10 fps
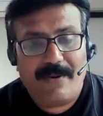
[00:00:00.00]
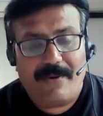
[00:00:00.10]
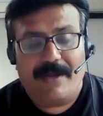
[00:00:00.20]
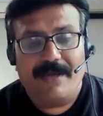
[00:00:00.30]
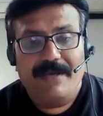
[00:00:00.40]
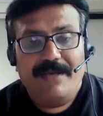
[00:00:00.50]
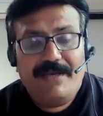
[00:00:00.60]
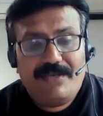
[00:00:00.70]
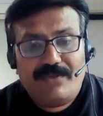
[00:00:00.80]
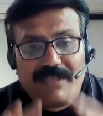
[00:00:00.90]
Okay,
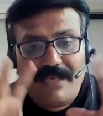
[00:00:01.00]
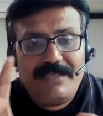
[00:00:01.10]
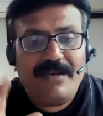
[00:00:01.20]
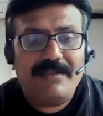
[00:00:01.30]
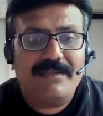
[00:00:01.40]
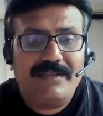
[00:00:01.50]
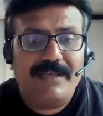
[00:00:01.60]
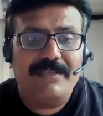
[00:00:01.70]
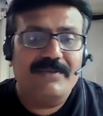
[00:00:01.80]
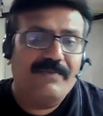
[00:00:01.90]
so these are the
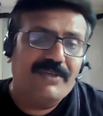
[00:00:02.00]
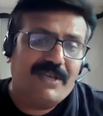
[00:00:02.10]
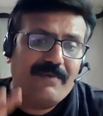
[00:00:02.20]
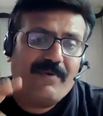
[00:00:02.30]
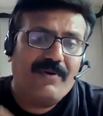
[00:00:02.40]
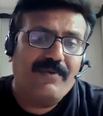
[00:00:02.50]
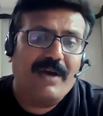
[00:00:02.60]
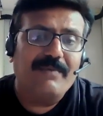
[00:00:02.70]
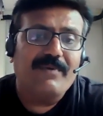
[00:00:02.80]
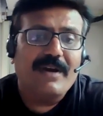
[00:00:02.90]
things which I would,
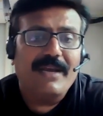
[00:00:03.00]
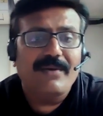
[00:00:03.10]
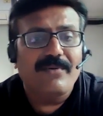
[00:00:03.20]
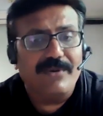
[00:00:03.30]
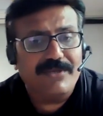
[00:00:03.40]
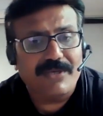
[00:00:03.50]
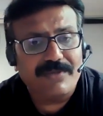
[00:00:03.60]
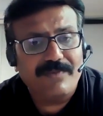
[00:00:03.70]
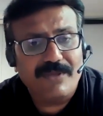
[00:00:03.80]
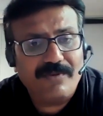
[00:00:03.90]
I would like to
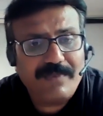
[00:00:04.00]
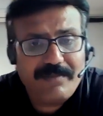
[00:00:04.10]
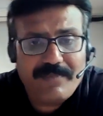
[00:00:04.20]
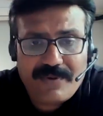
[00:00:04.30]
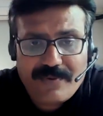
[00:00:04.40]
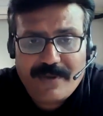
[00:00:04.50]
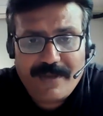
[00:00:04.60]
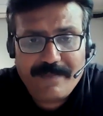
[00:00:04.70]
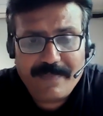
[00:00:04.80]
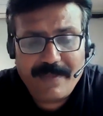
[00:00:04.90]
discuss with you people
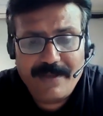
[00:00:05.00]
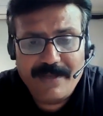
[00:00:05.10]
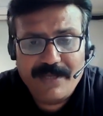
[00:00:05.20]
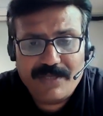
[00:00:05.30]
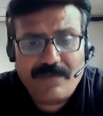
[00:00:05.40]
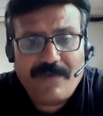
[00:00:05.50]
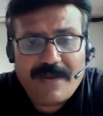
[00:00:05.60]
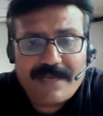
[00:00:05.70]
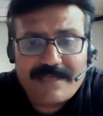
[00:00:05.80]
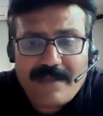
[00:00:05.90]
today. So
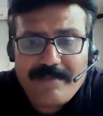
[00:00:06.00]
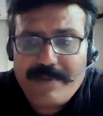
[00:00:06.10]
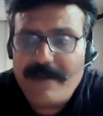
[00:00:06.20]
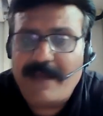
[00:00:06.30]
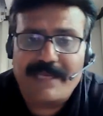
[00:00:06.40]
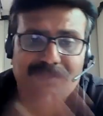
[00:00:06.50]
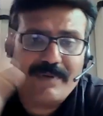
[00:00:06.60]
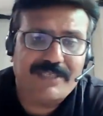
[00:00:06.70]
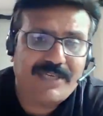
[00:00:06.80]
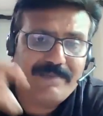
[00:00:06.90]
for example, X
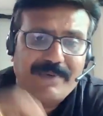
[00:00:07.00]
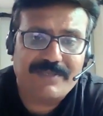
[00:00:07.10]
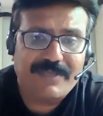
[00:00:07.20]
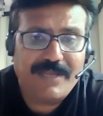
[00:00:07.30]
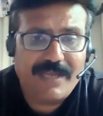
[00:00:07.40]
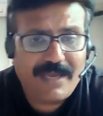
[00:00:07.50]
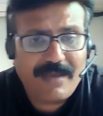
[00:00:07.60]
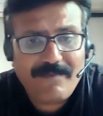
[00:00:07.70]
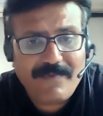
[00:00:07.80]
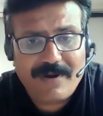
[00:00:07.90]
Y Z person, he
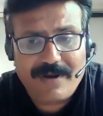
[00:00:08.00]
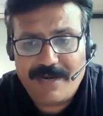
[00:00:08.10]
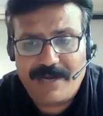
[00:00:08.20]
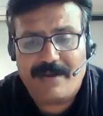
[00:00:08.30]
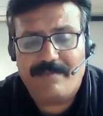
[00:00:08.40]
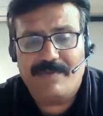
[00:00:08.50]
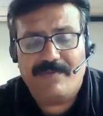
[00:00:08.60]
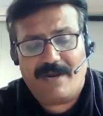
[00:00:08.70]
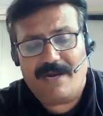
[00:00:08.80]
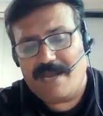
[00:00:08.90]
came for an
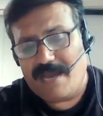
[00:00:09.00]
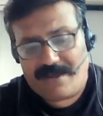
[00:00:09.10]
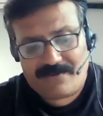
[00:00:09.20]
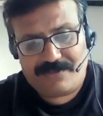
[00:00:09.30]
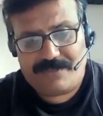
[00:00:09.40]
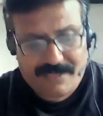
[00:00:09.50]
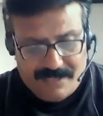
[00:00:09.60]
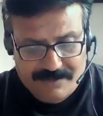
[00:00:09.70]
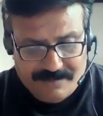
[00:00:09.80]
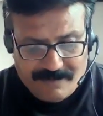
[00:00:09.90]
interview and I have
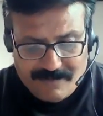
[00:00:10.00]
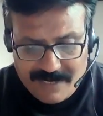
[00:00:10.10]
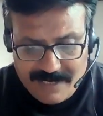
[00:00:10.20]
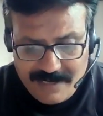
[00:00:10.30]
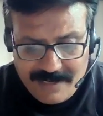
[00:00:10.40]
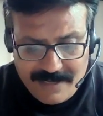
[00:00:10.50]
seen his profile.